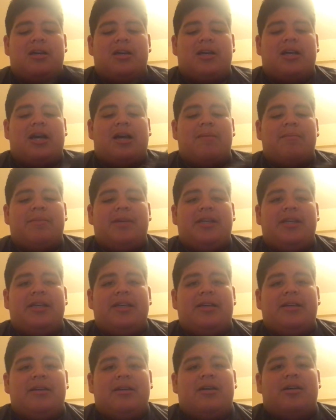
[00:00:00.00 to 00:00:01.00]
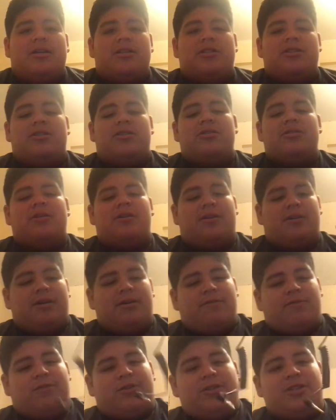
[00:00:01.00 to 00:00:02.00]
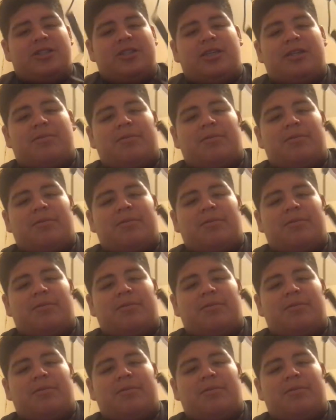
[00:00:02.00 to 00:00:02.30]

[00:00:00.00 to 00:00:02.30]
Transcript: got me it to Unfortunately,